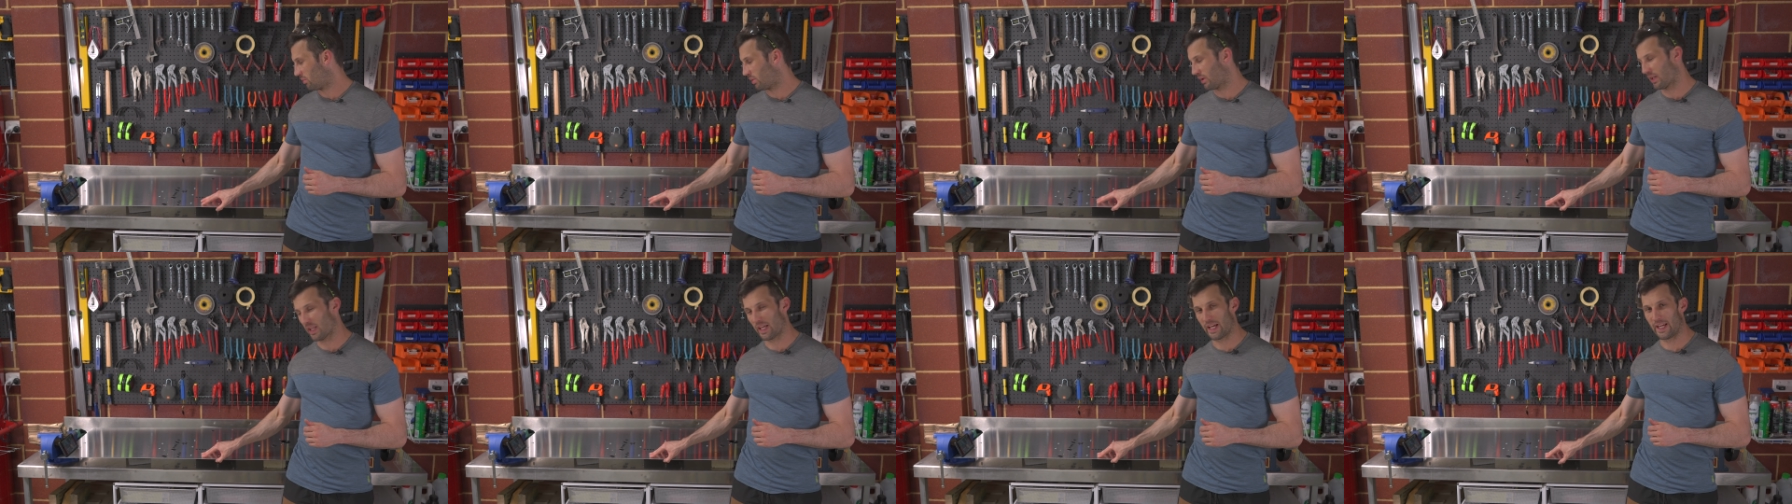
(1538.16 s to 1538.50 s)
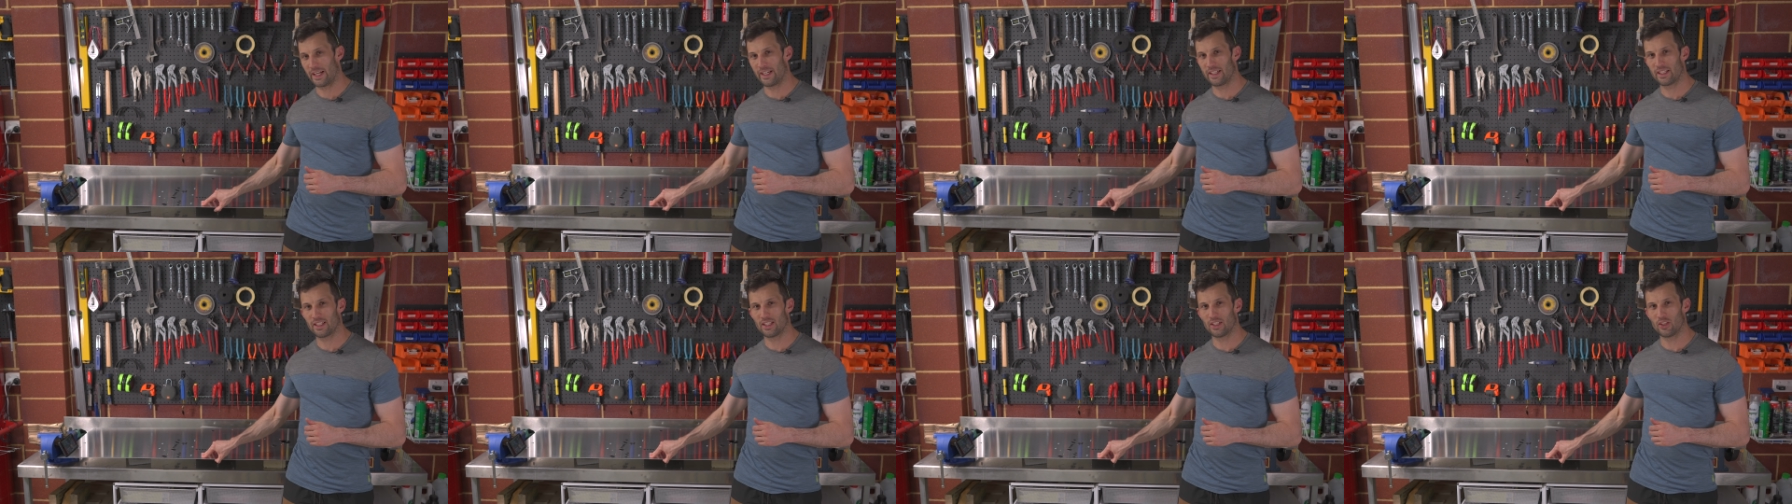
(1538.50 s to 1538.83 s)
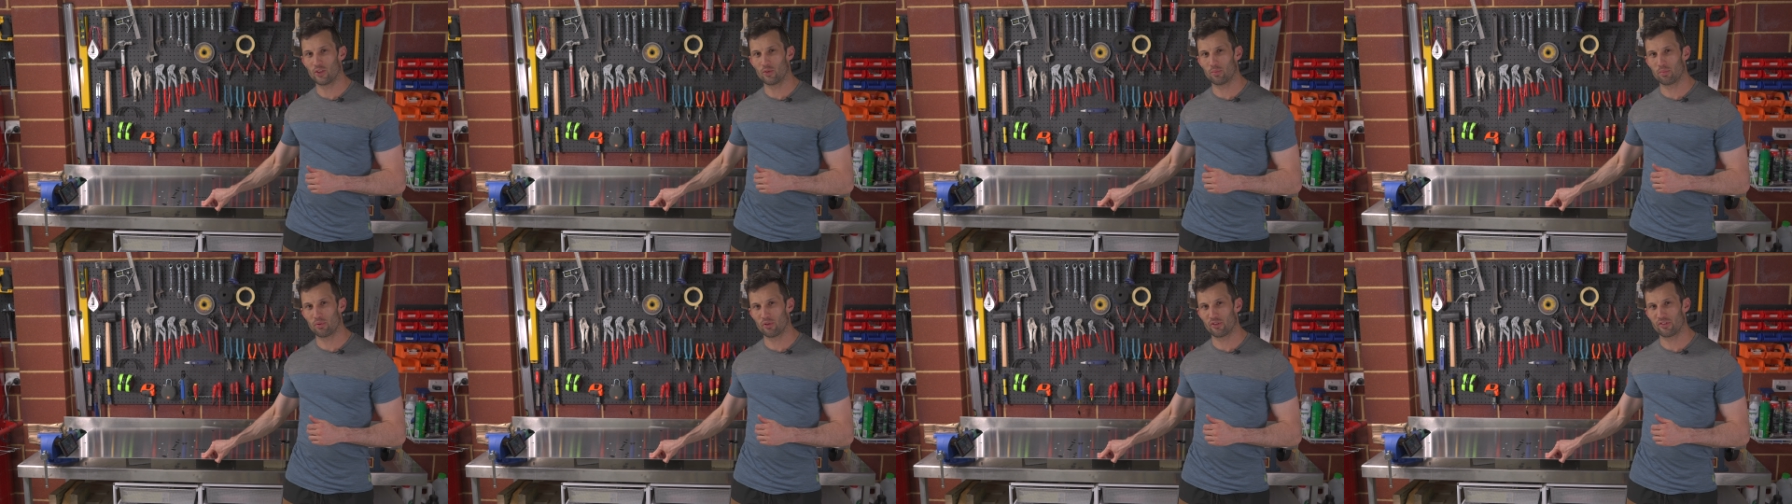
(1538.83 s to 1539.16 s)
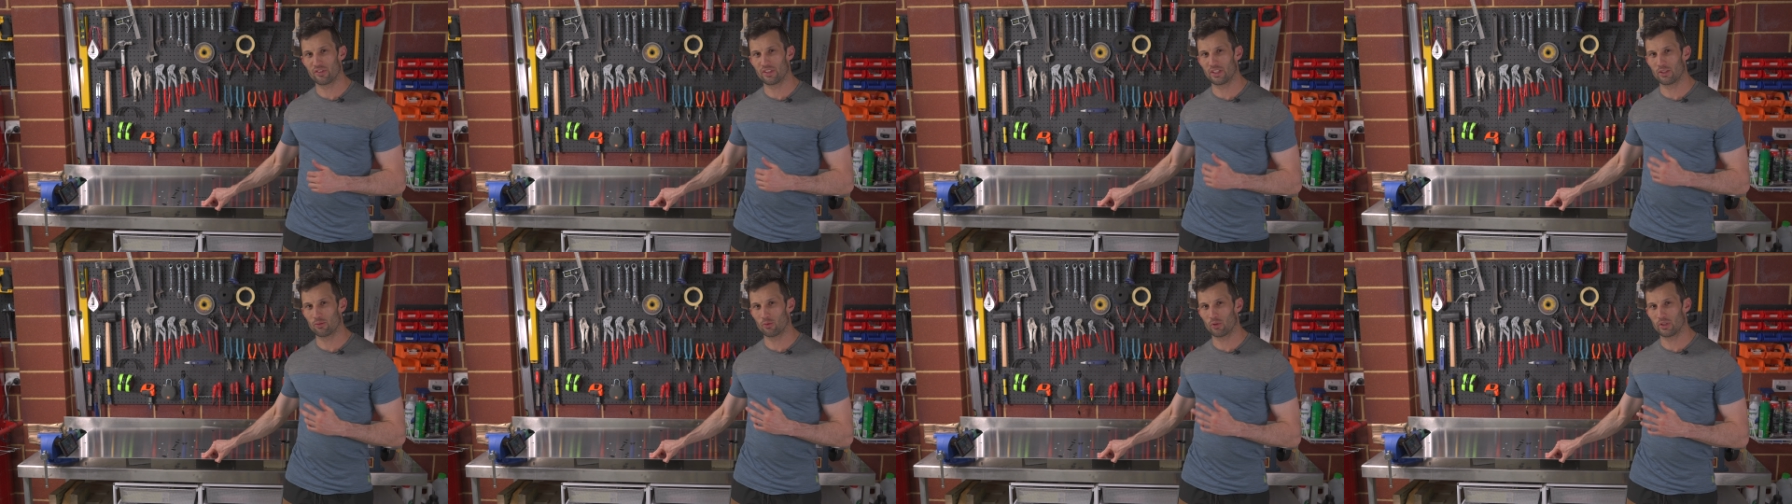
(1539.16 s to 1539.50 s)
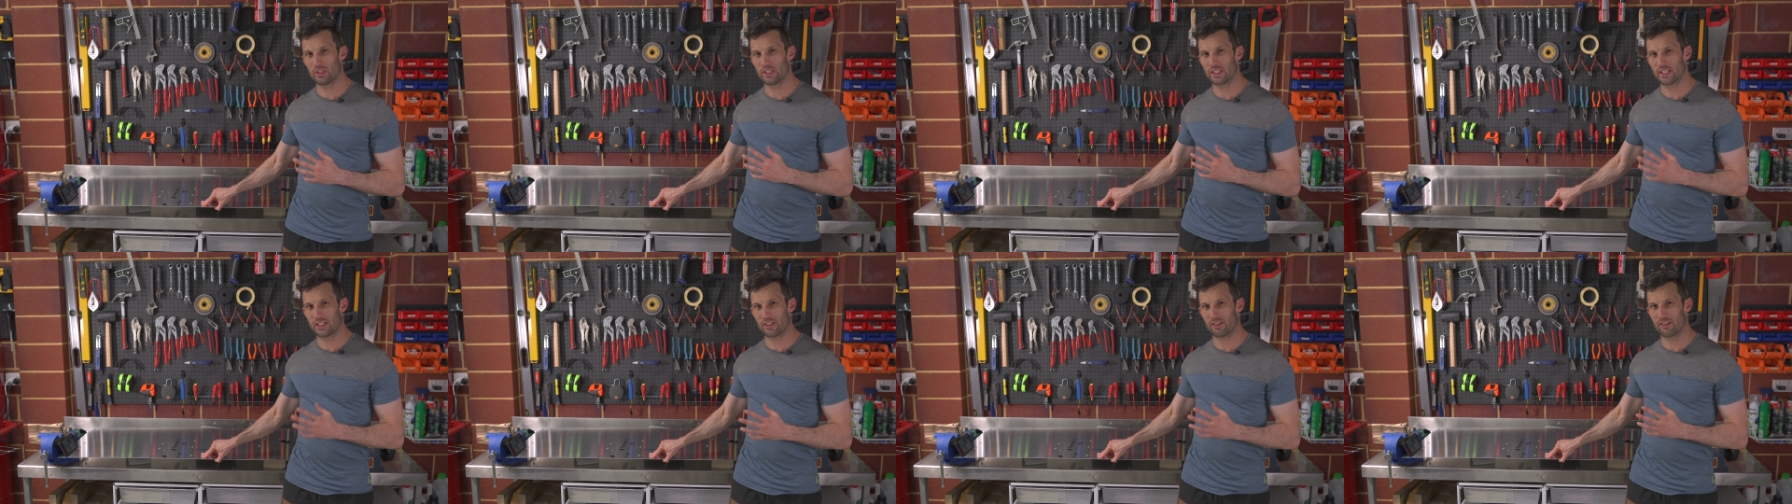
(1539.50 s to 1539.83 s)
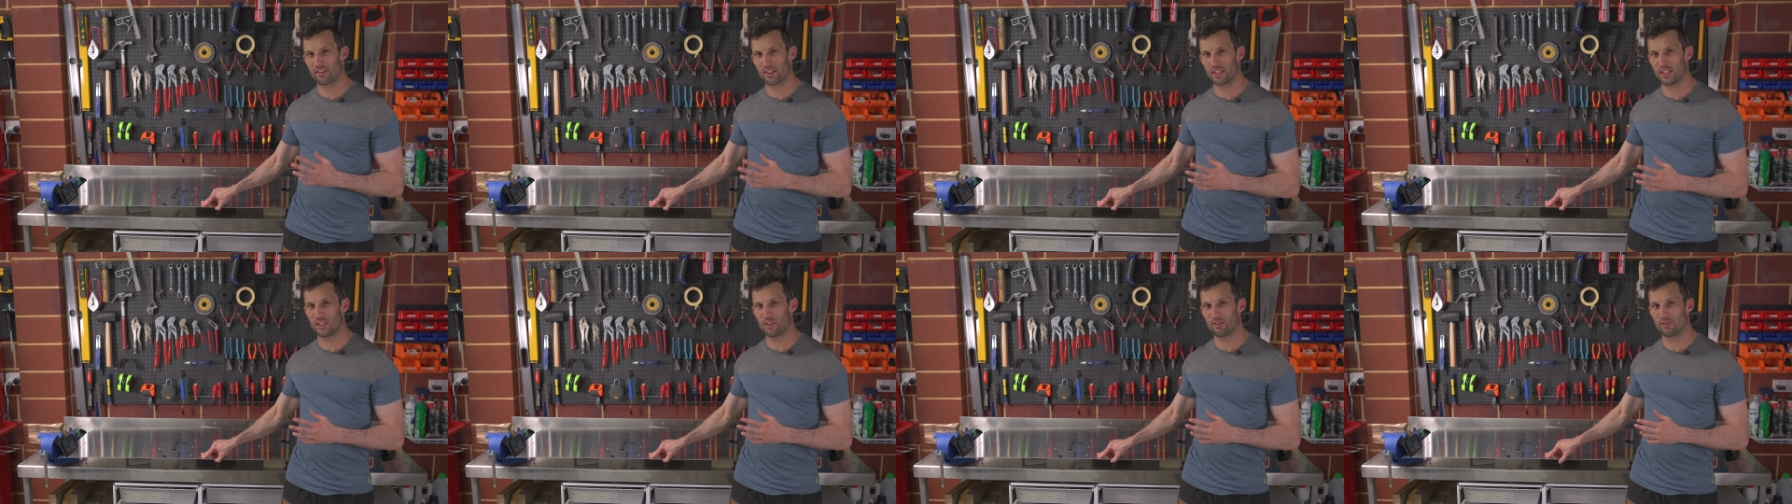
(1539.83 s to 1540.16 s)
plate is pushing what you can
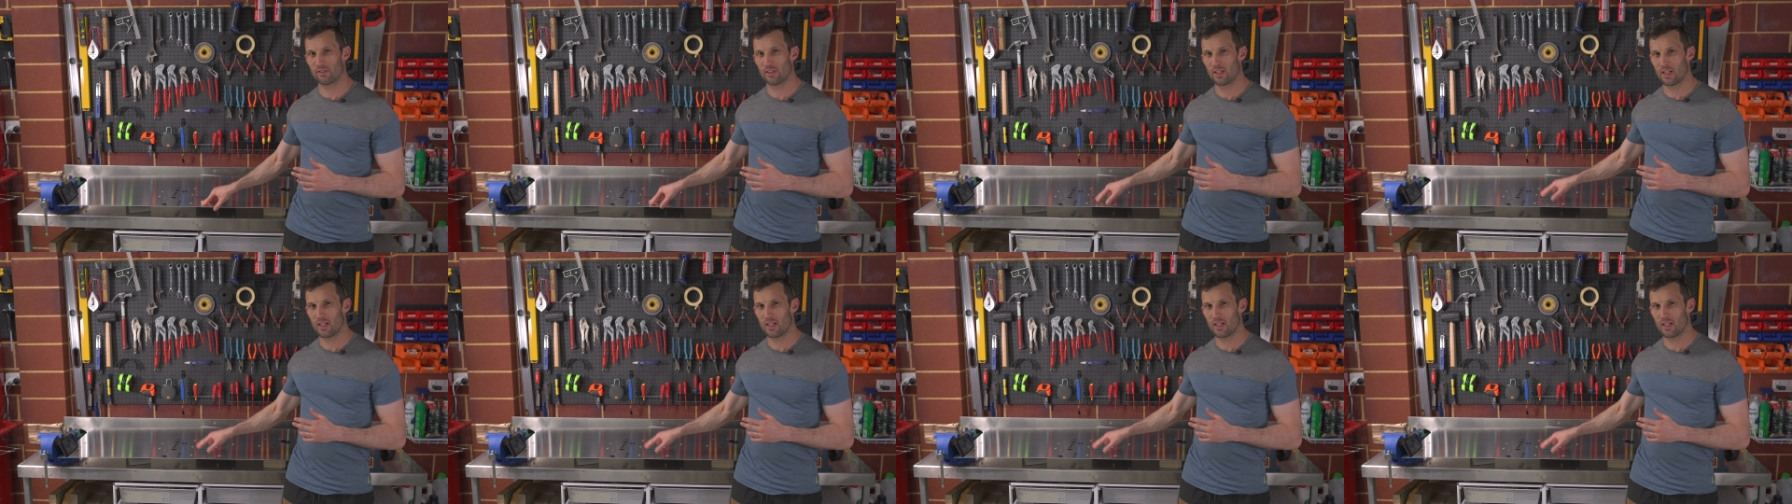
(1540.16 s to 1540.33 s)
achieve